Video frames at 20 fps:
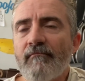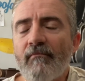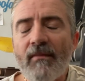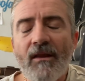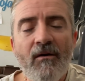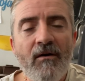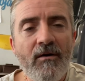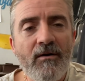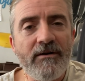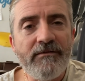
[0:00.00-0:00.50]

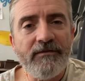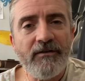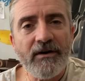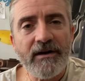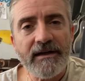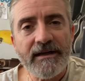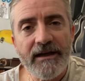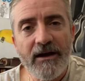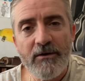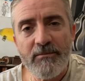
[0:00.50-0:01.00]
Oh, I
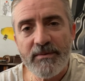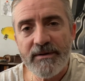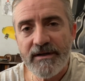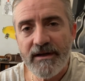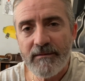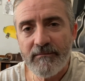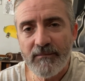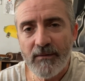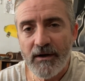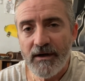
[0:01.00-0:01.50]
finally opened
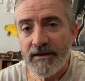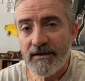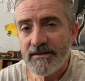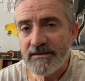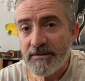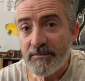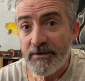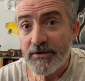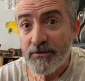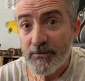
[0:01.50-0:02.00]
up my
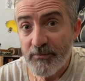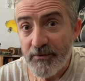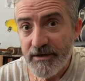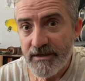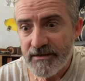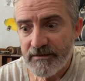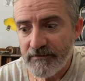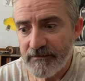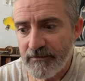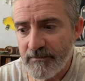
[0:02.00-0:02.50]
special
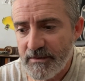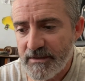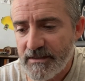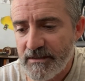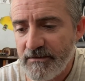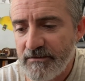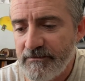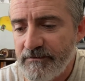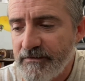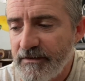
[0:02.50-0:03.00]
present for
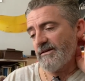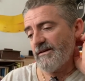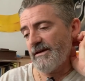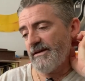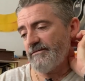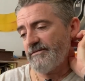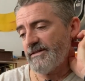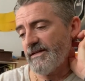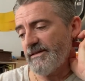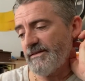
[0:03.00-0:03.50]
myself. I
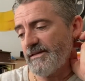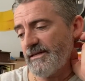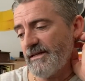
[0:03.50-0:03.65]
have done the